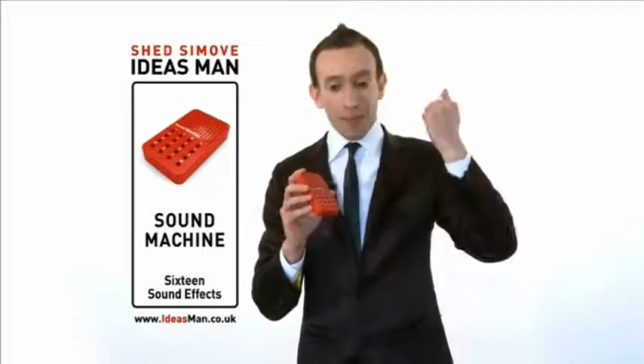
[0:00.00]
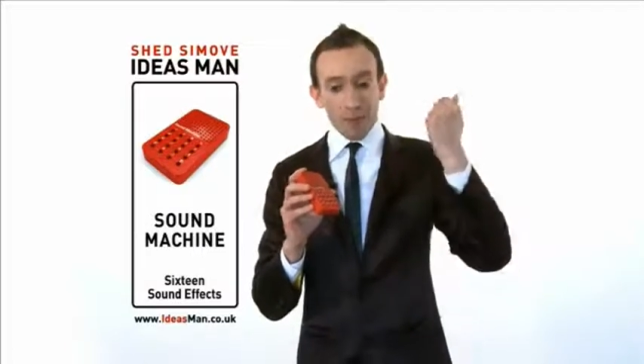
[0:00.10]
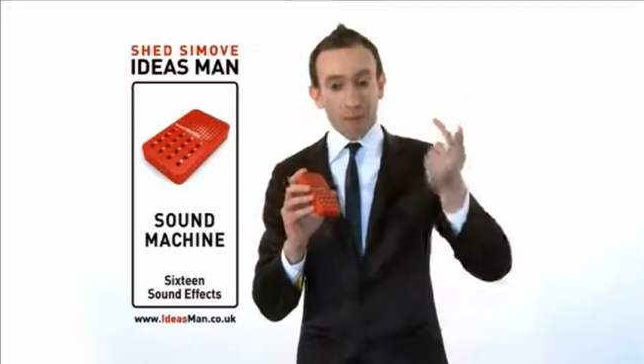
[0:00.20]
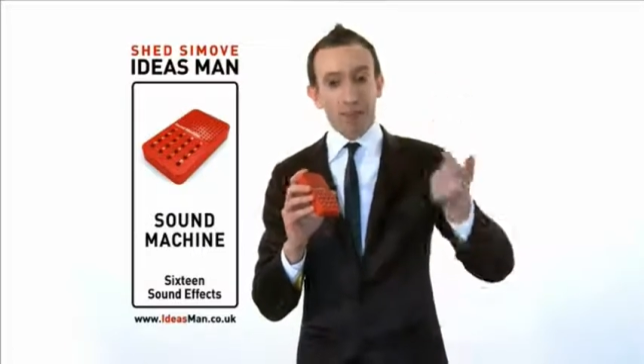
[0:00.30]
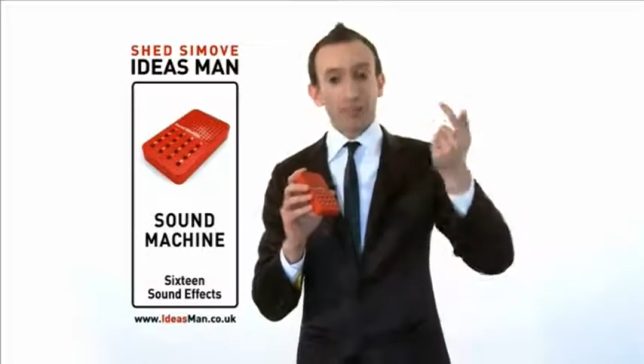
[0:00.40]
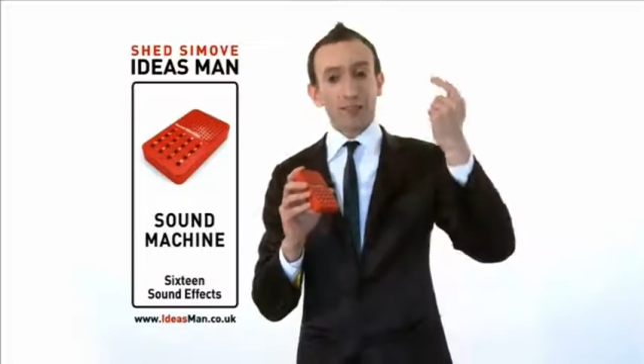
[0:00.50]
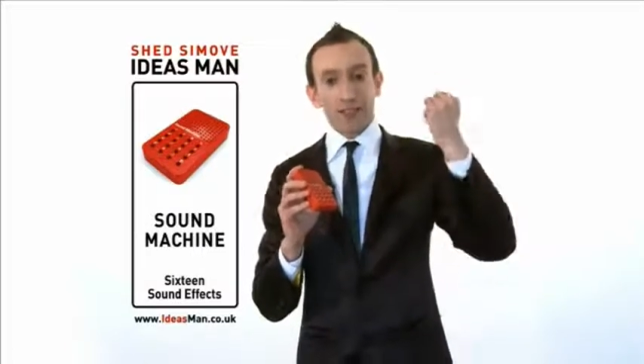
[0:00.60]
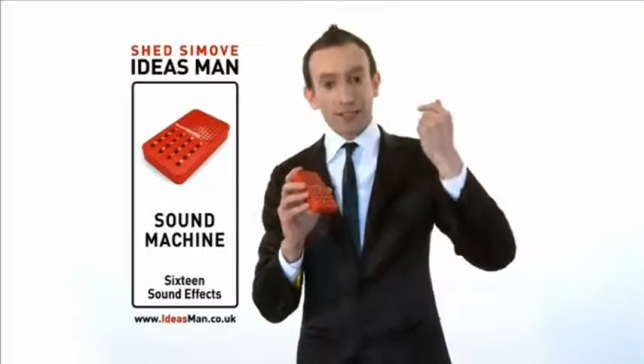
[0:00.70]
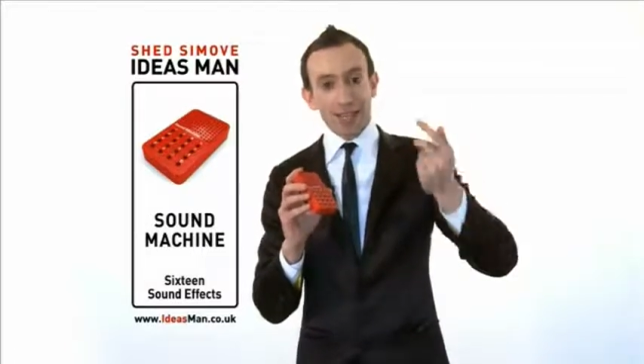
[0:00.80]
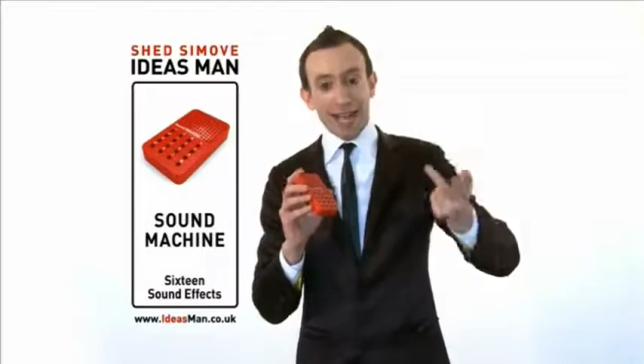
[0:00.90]
bar
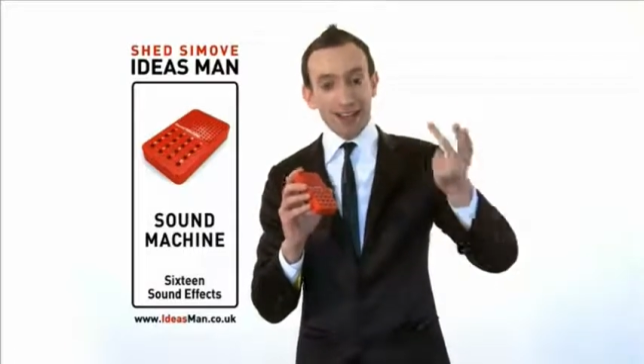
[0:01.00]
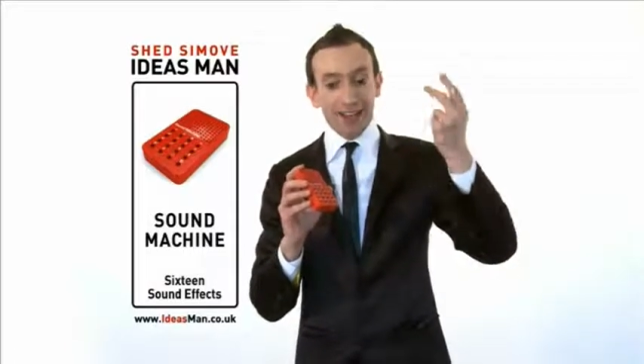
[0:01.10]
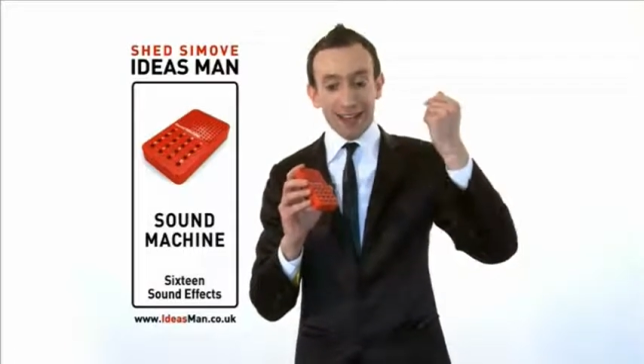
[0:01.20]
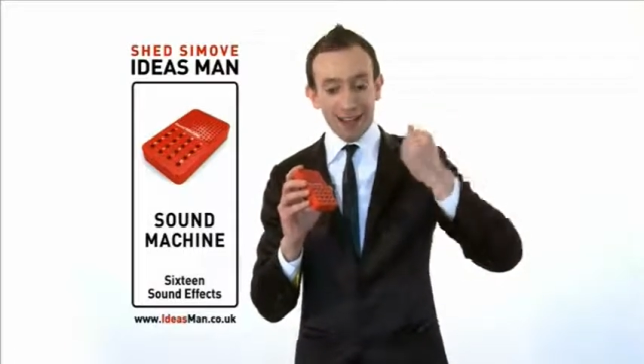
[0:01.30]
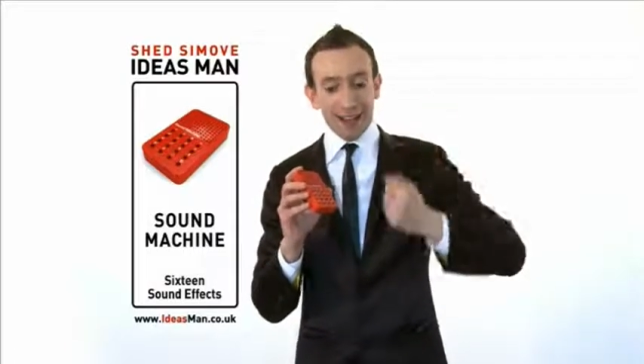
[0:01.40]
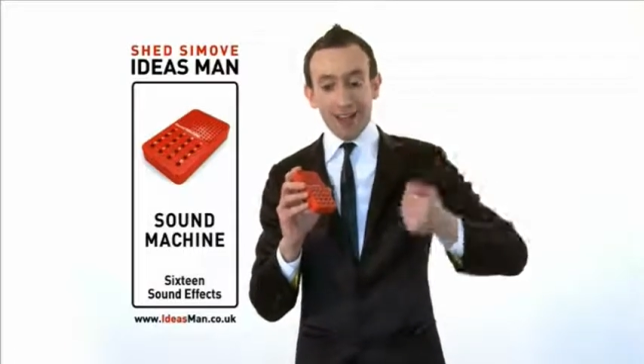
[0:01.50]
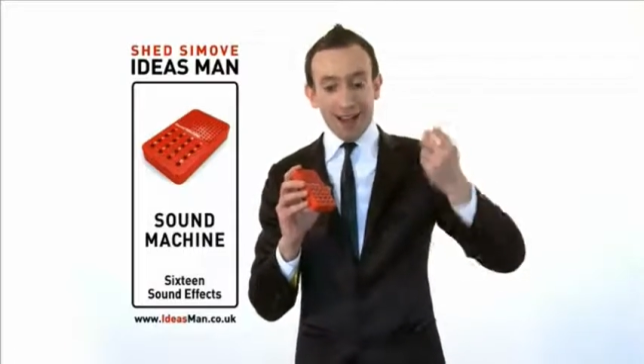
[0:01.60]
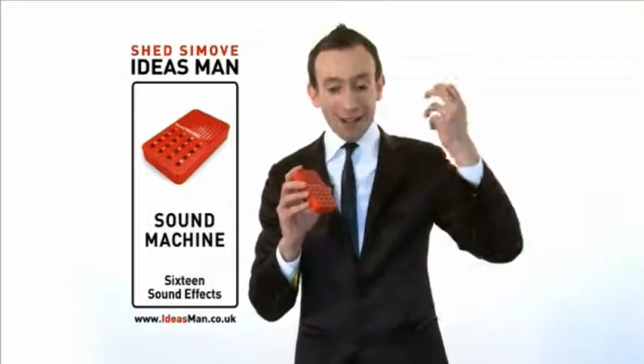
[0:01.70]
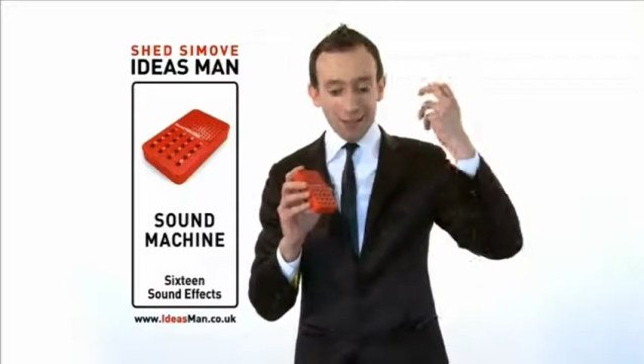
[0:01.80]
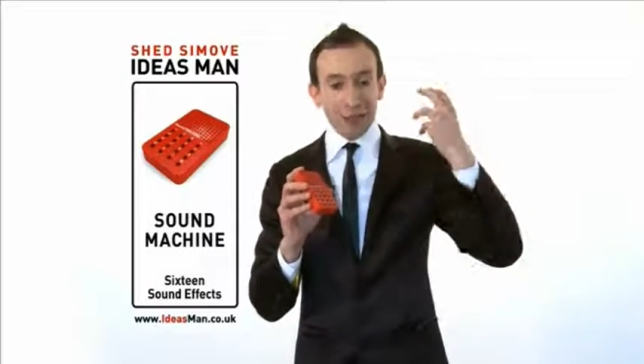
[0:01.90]
mitzvahs, Hanukkah,
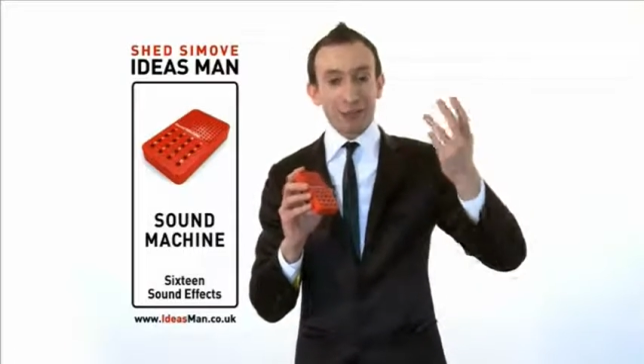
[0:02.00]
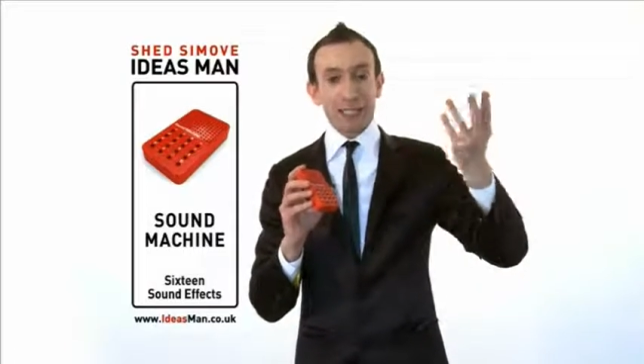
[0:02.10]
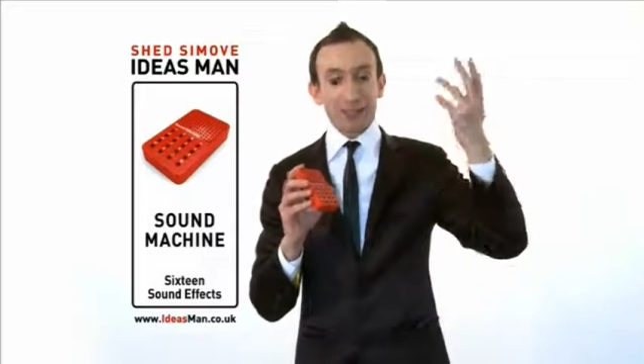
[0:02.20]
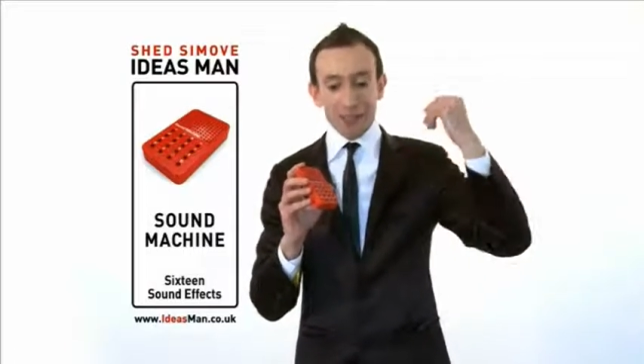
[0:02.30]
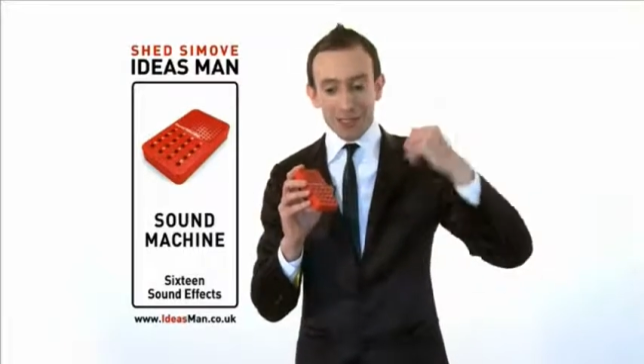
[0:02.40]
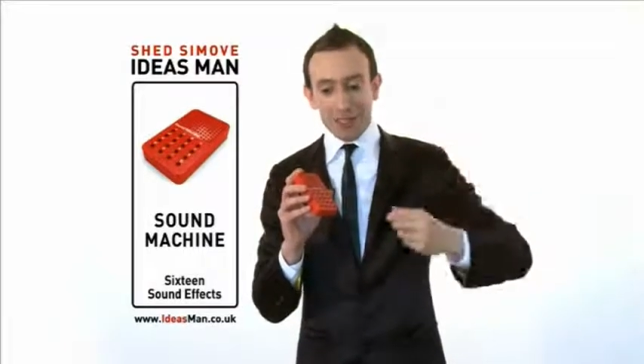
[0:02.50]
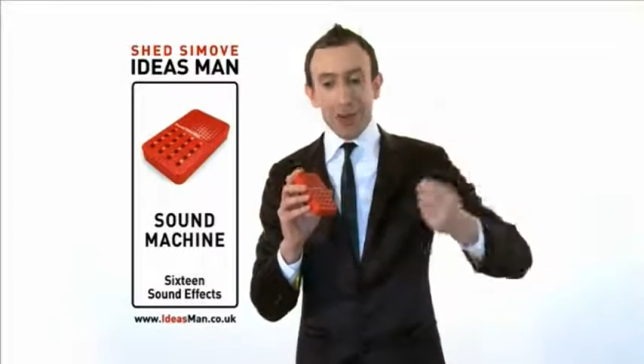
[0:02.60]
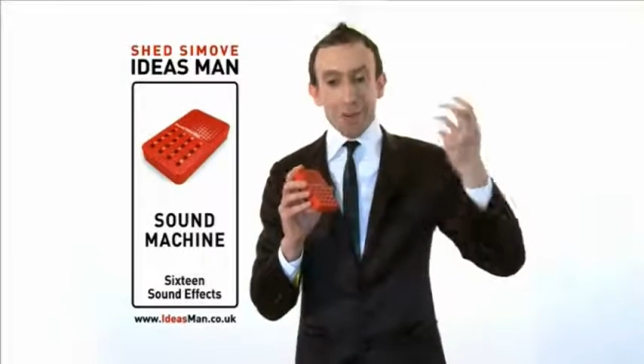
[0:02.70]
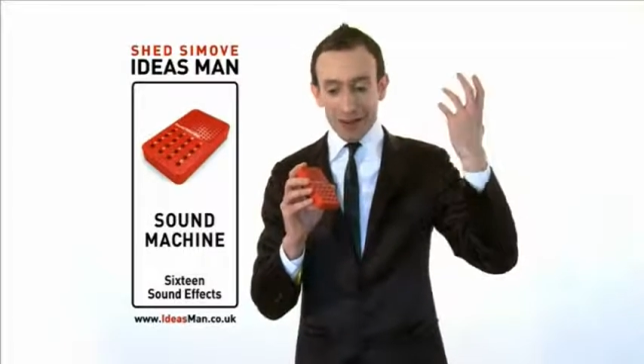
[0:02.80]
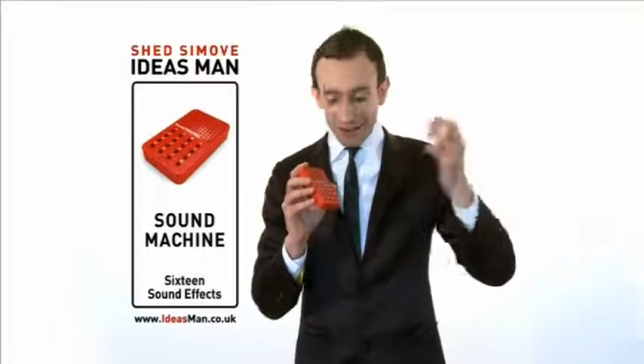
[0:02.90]
Christmas,
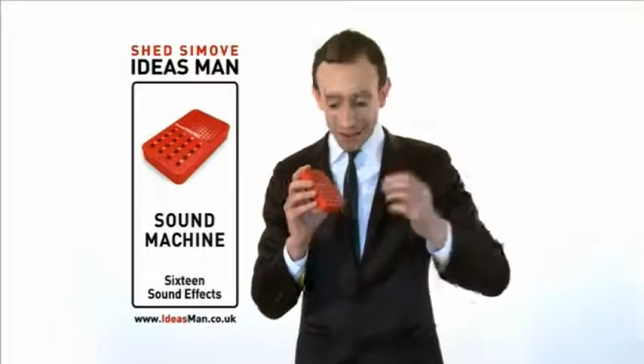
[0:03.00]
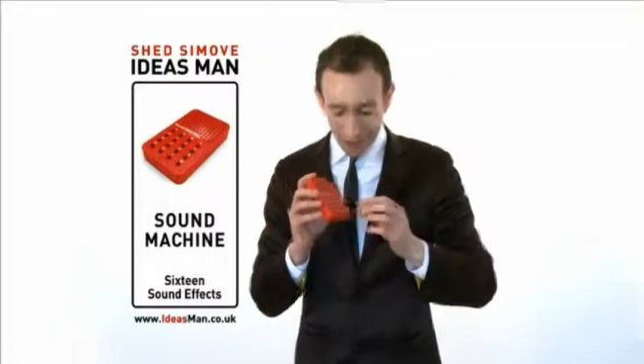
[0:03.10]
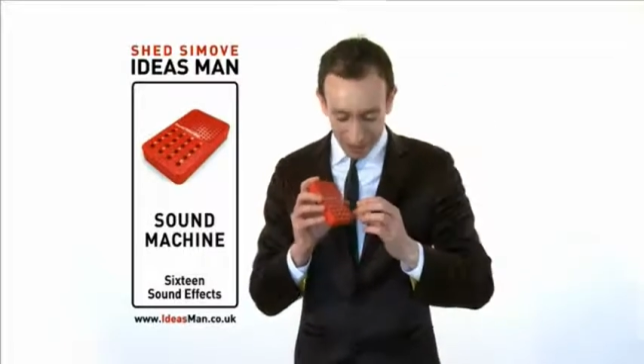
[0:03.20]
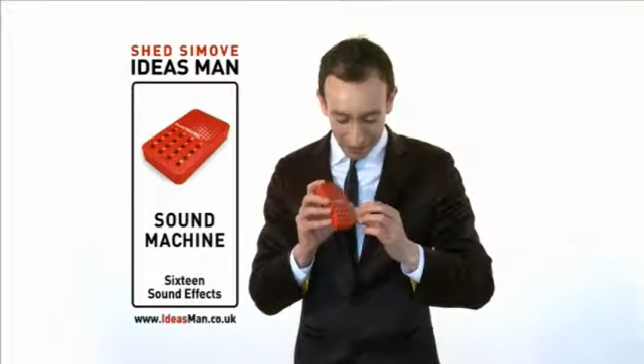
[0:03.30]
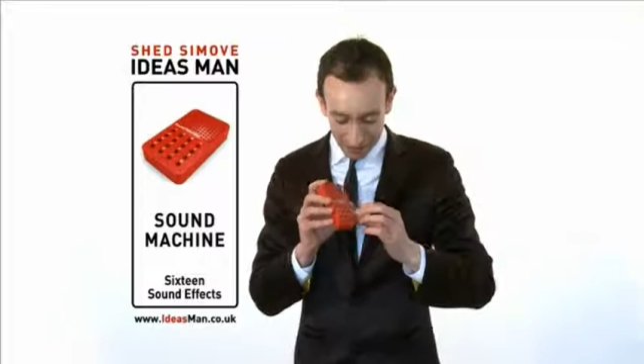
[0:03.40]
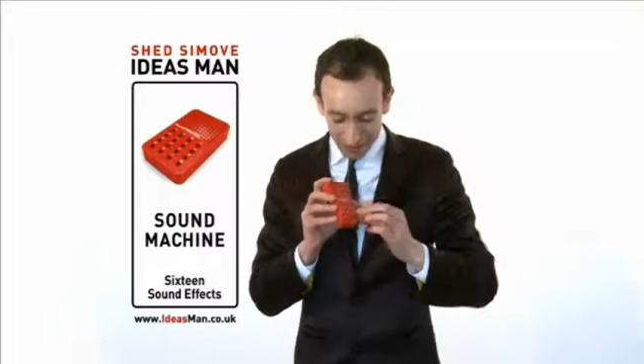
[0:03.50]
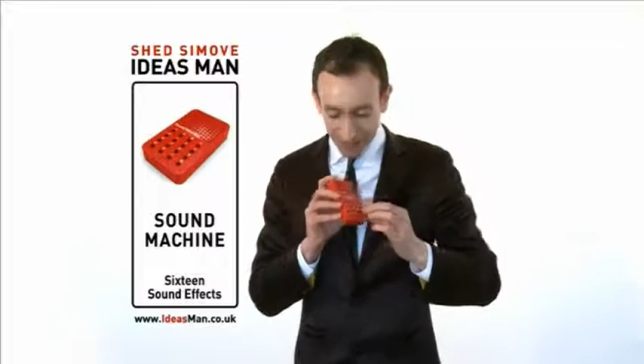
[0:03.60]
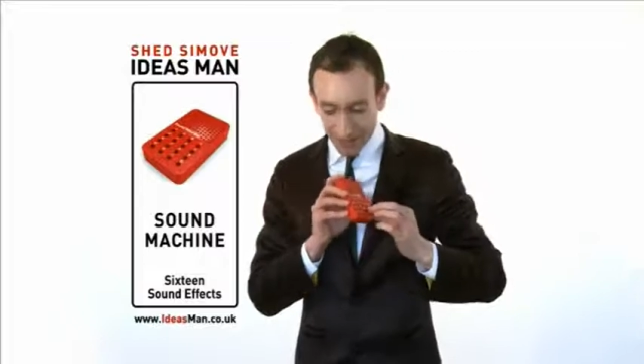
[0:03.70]
whatever you like.